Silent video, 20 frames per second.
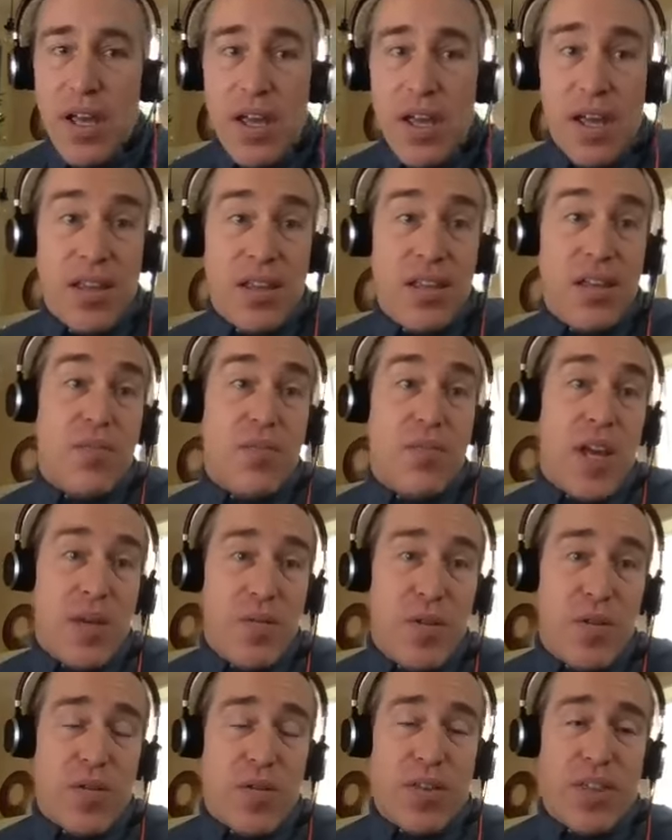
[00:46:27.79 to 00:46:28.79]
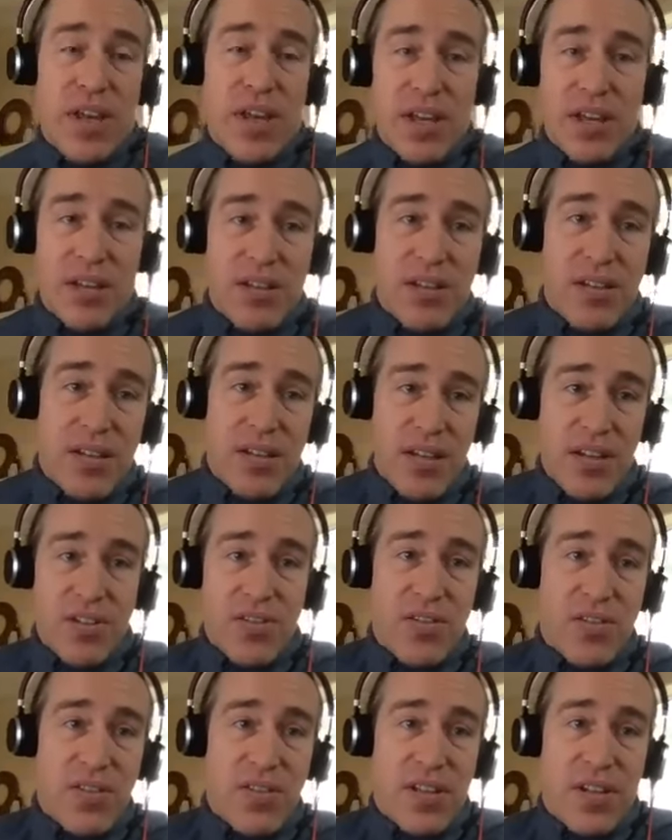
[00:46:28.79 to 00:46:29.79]
And then maybe with that
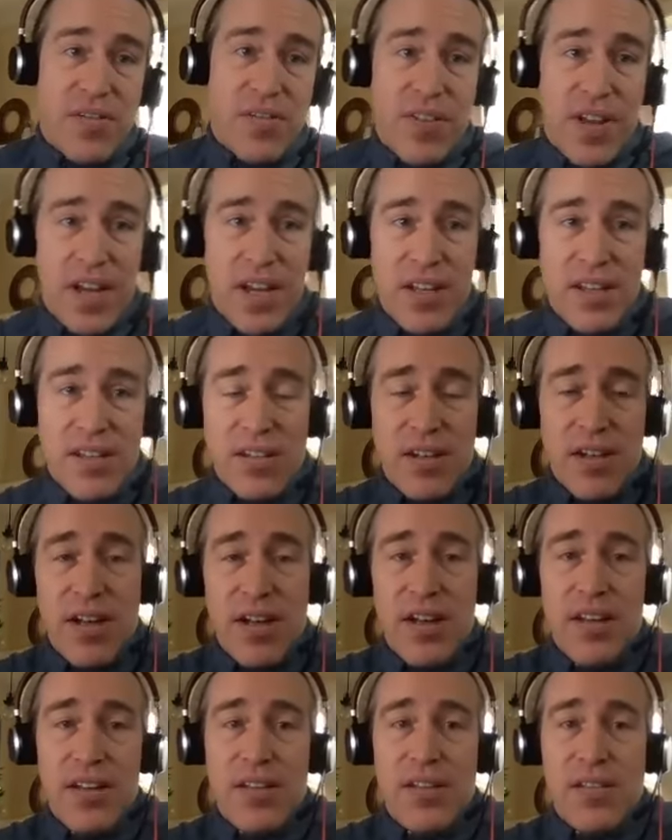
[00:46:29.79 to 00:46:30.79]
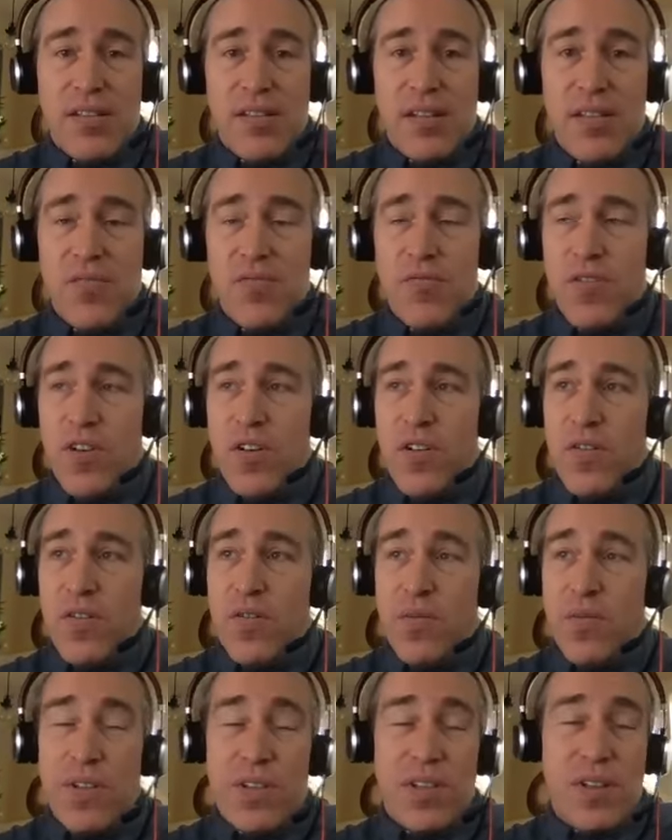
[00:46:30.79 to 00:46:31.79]
additional set of hands and eyes
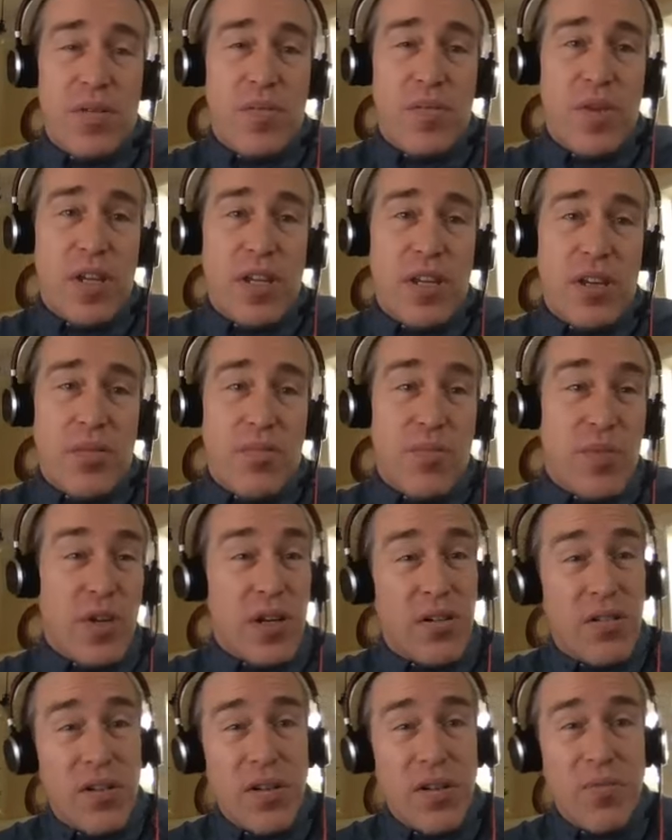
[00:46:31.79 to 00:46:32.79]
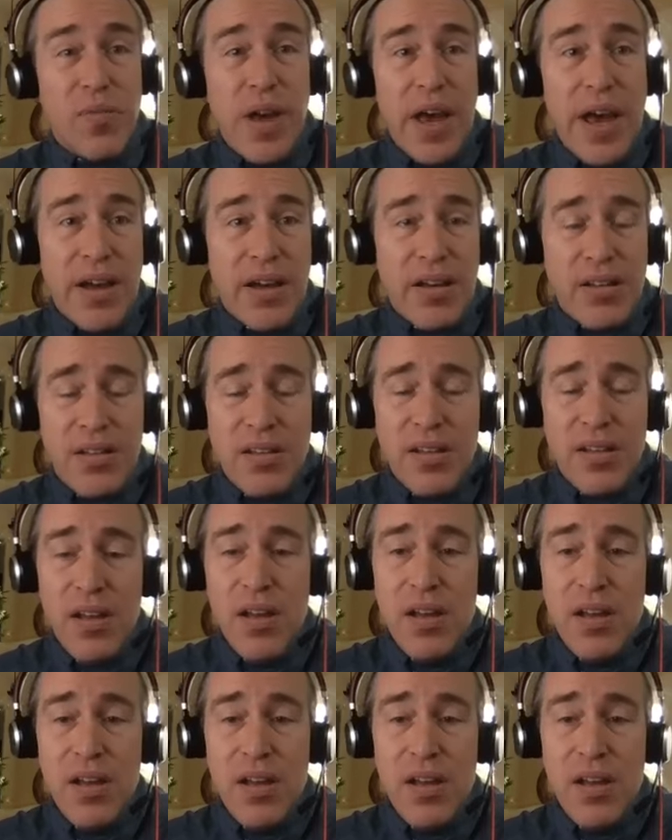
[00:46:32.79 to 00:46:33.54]
involved, we start making a bigger impact